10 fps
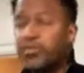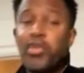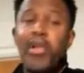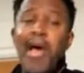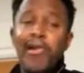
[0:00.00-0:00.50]

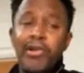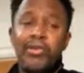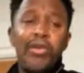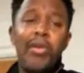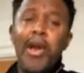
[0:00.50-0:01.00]
Light
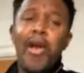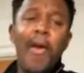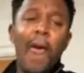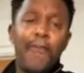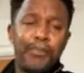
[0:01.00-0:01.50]
of the
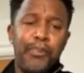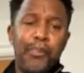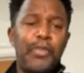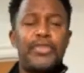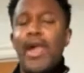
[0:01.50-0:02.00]
world,
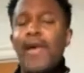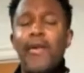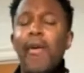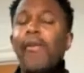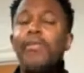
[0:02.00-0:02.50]
shine
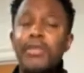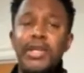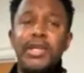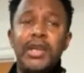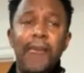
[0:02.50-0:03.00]
on
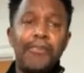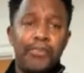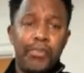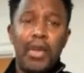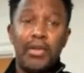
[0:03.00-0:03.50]
me.
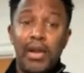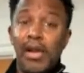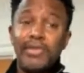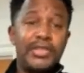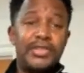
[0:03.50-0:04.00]

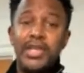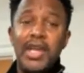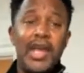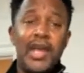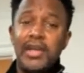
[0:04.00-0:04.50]
Love is
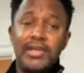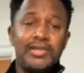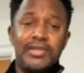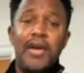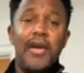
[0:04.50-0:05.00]
the
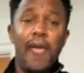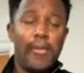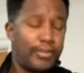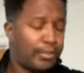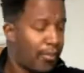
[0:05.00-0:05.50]
answer.
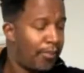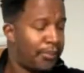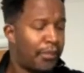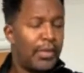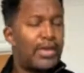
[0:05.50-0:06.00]

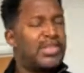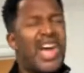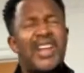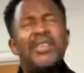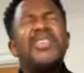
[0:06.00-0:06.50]

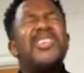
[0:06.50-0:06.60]
Shine on the